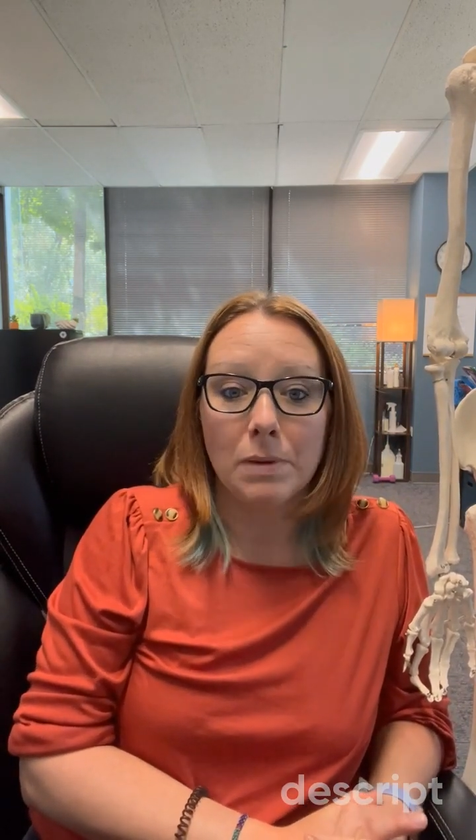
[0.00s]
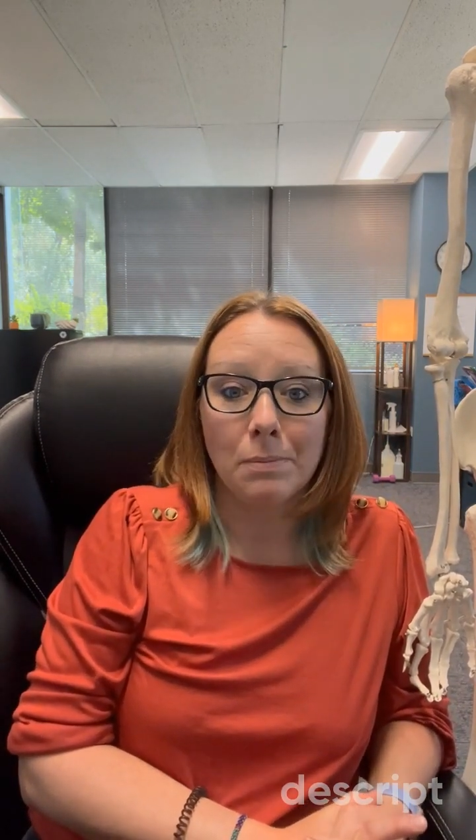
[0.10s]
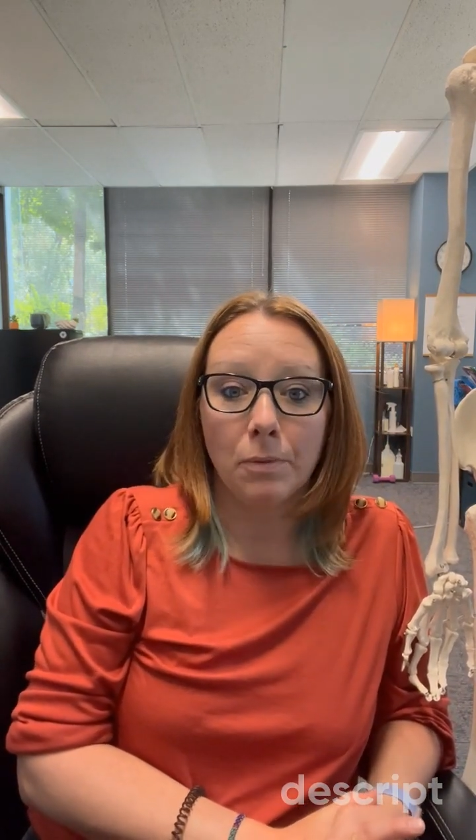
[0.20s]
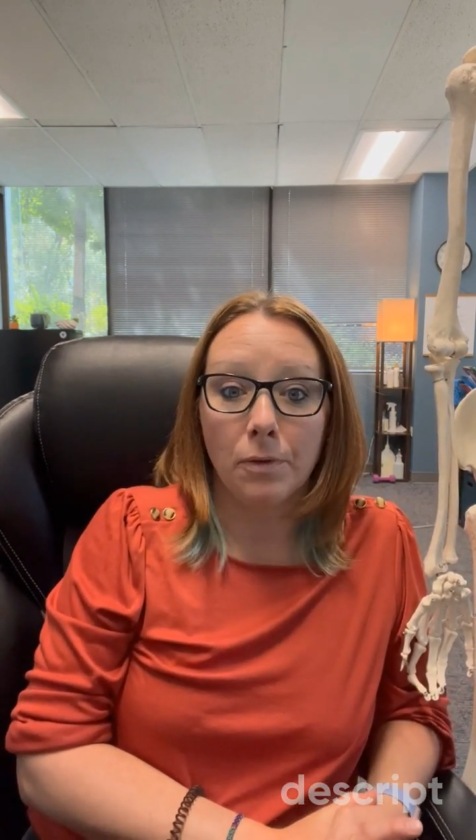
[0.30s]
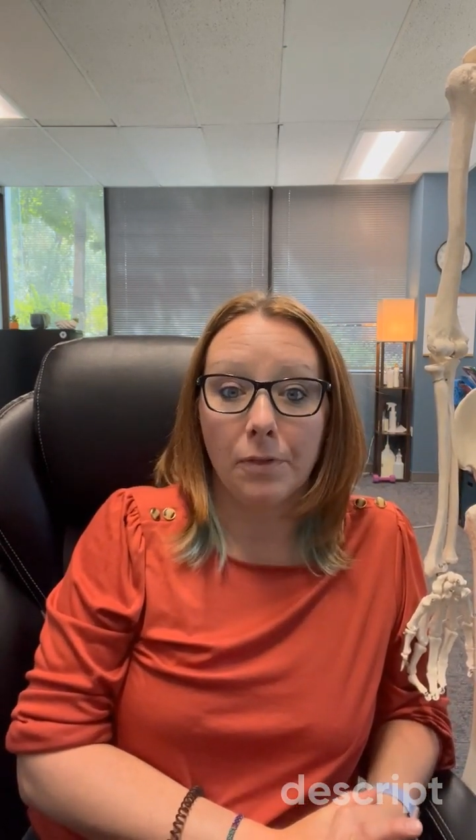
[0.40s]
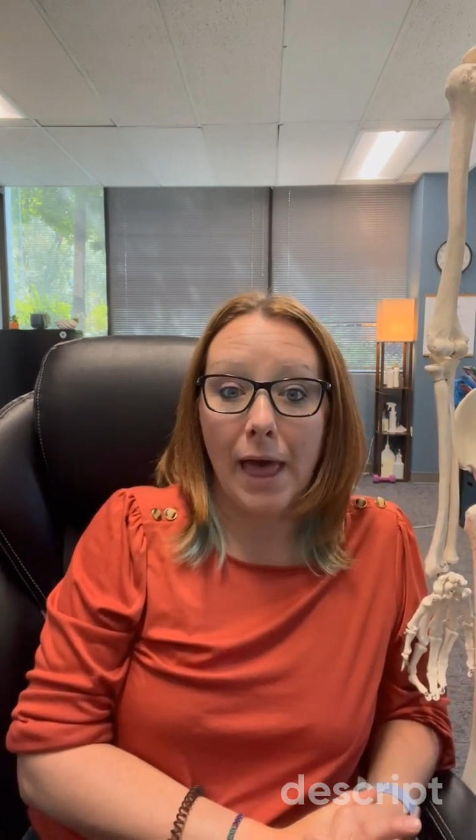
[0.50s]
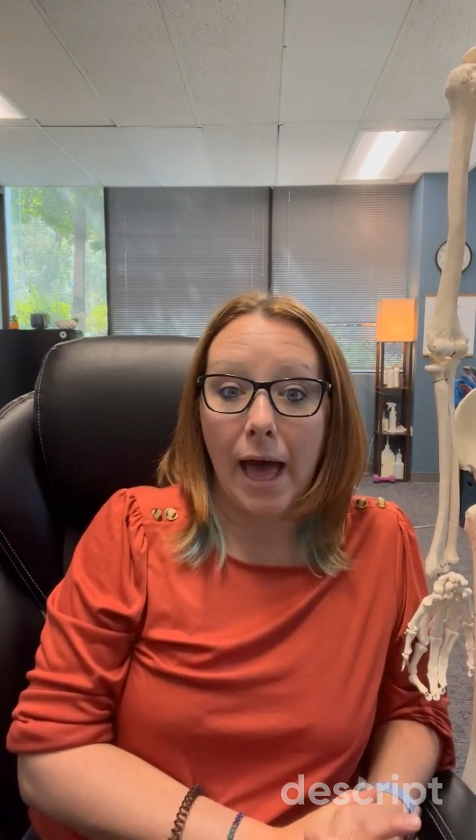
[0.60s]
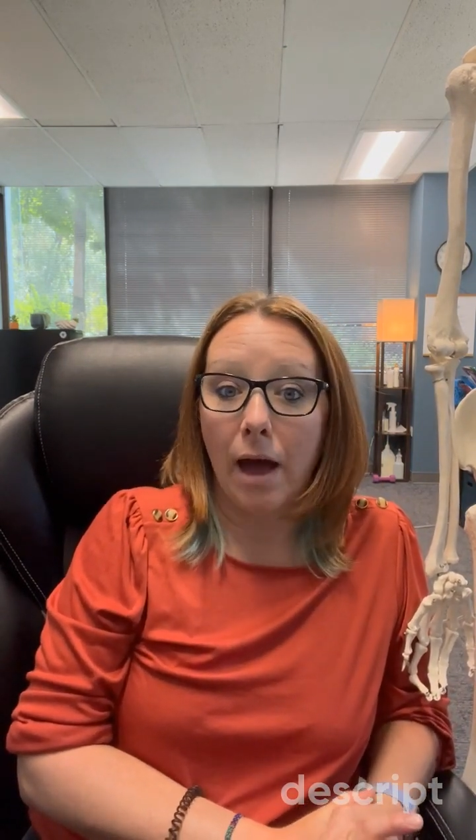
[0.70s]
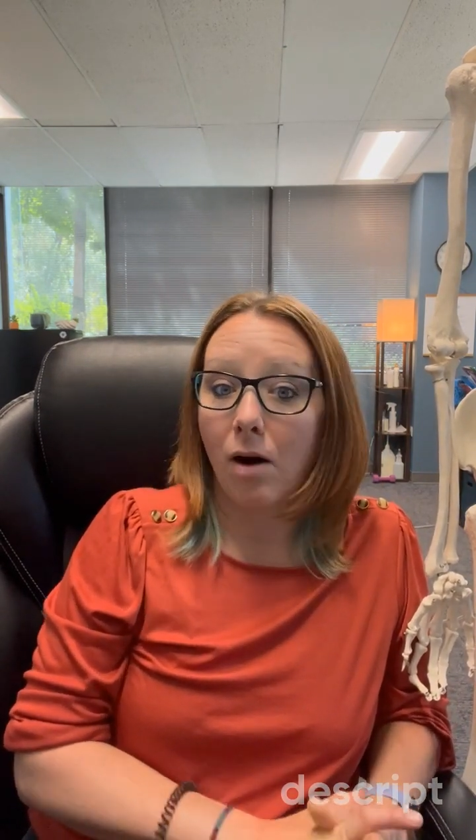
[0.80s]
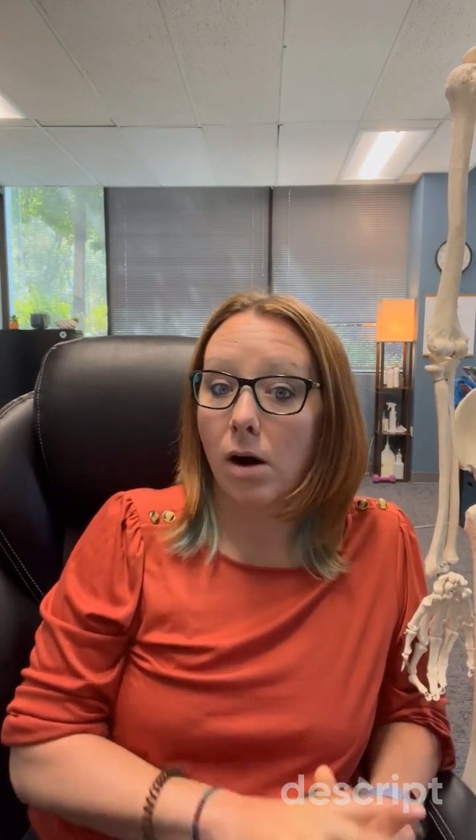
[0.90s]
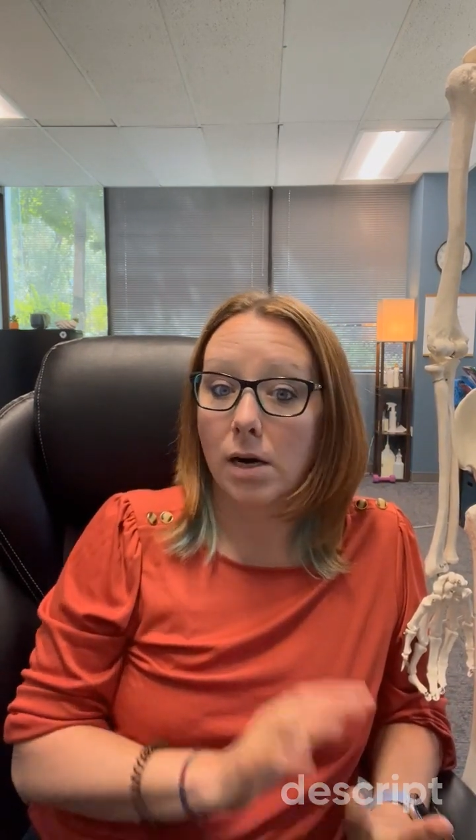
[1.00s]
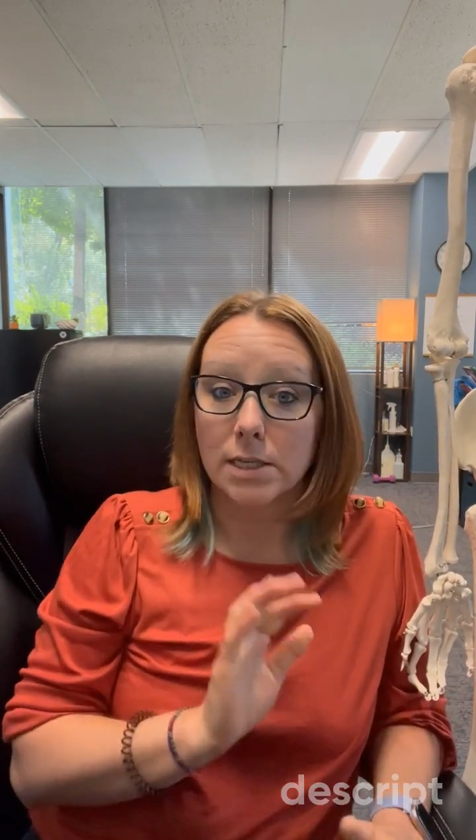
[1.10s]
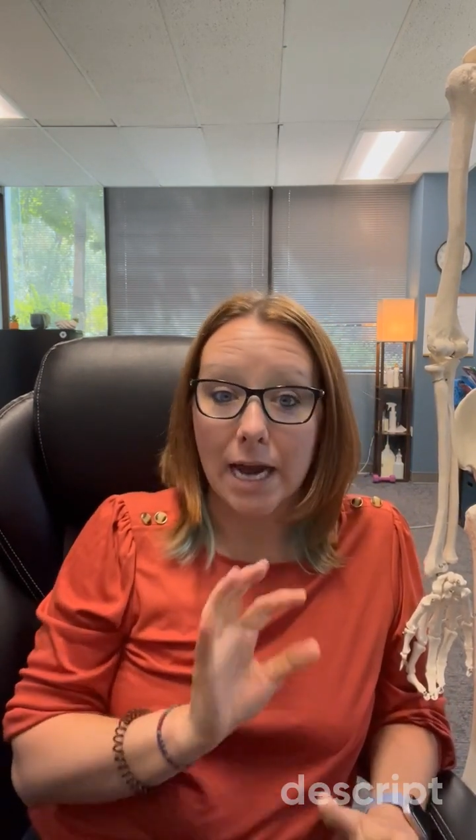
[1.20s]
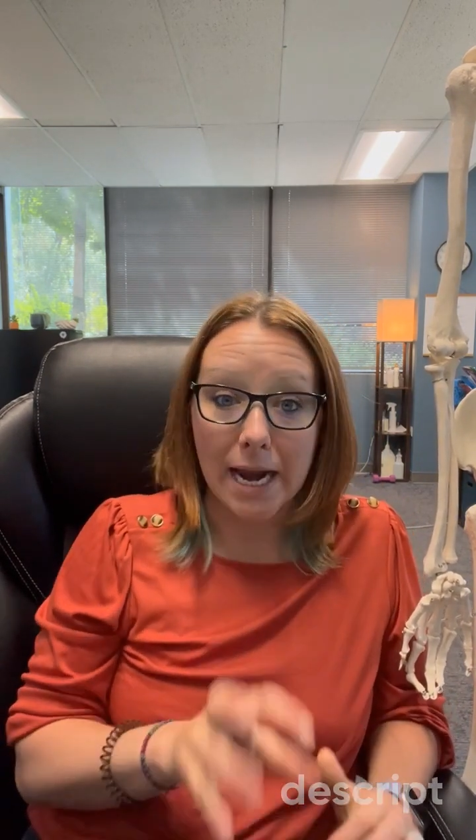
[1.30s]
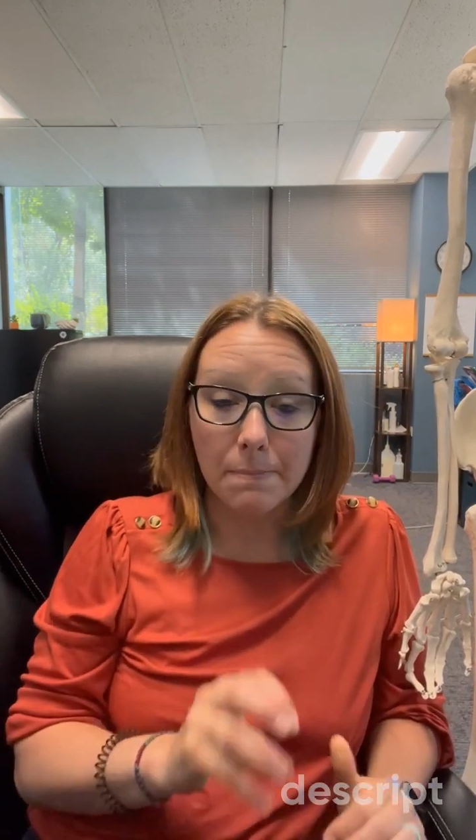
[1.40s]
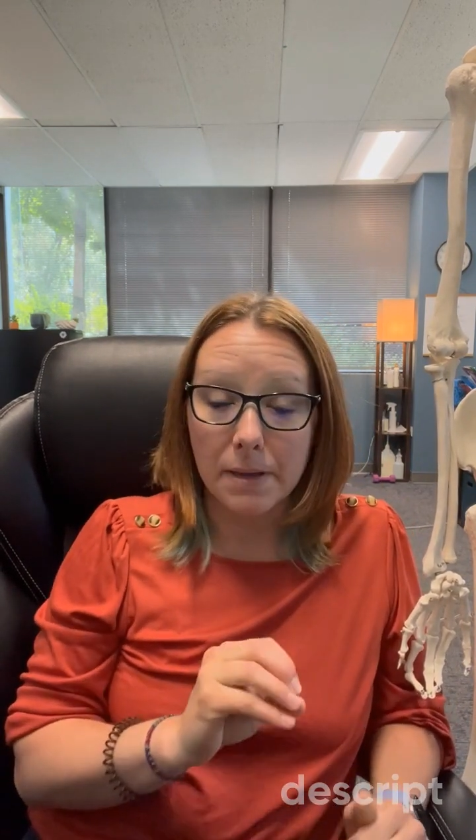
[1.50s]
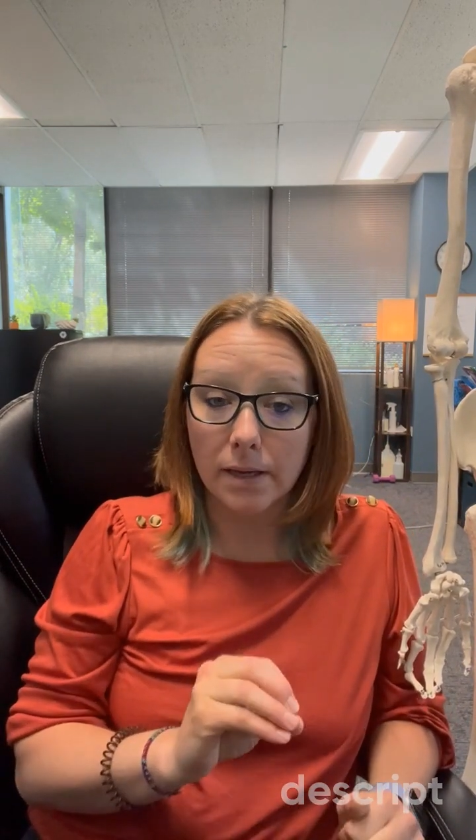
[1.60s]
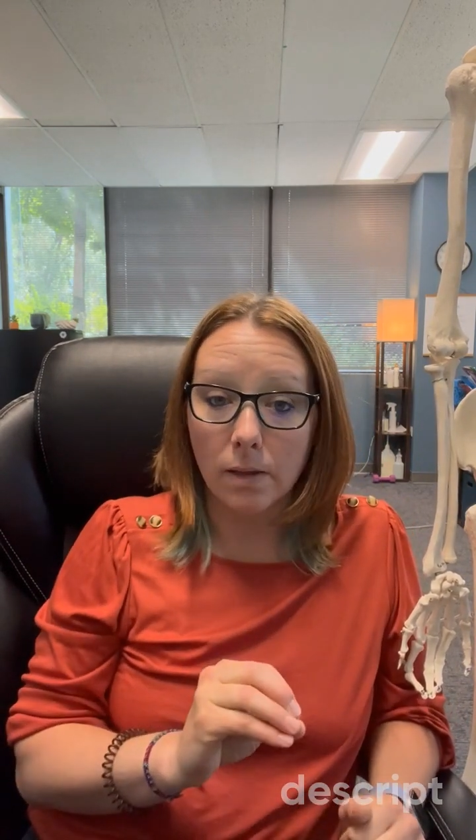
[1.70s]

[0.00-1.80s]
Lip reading: People that are typing